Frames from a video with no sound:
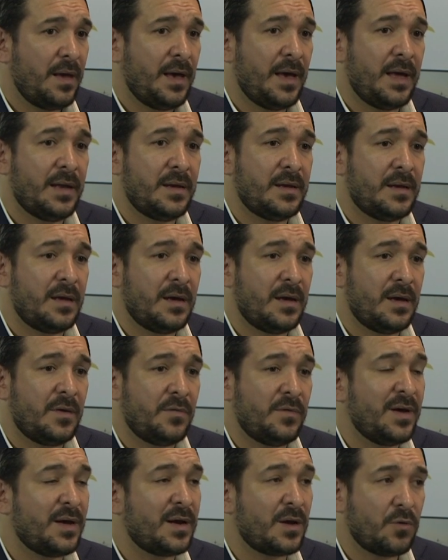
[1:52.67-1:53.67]

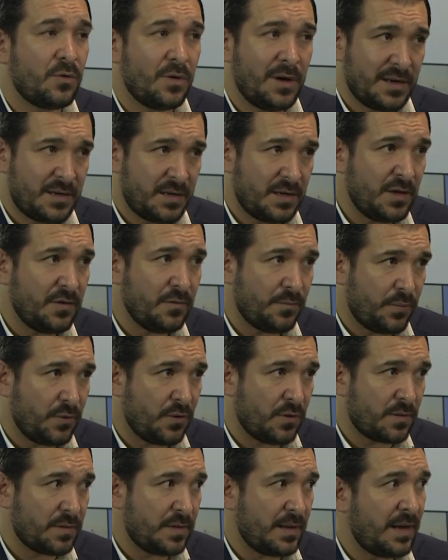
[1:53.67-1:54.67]
And we are a quite new
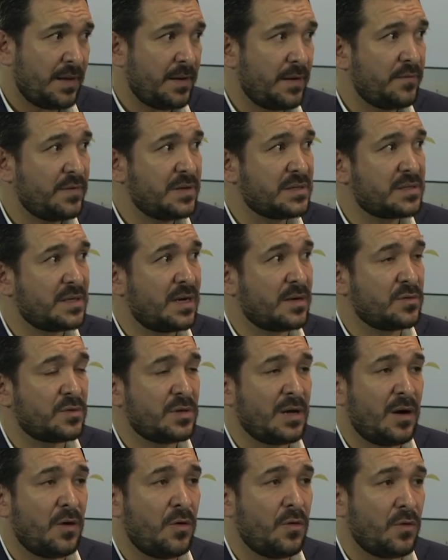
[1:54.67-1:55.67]
port, and we
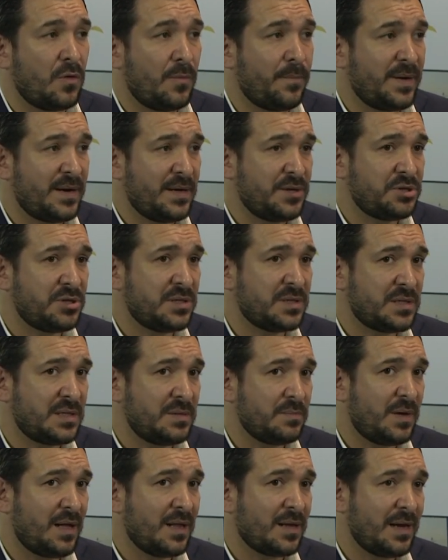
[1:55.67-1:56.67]
started our operations
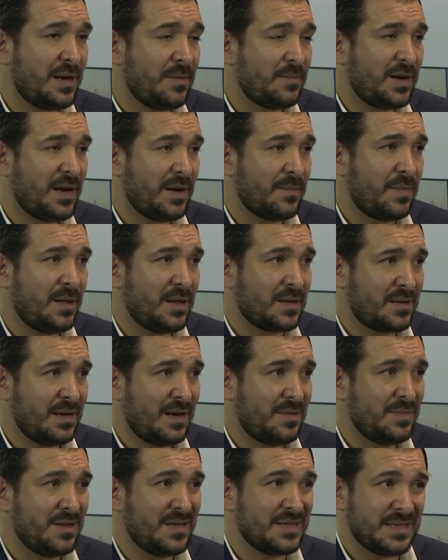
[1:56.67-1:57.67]
in bulk and break bulk
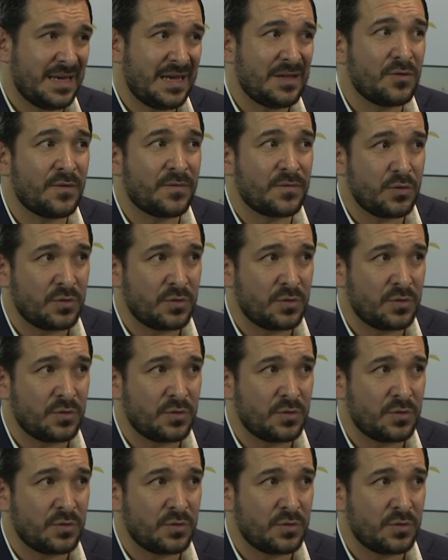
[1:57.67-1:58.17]
terminals end of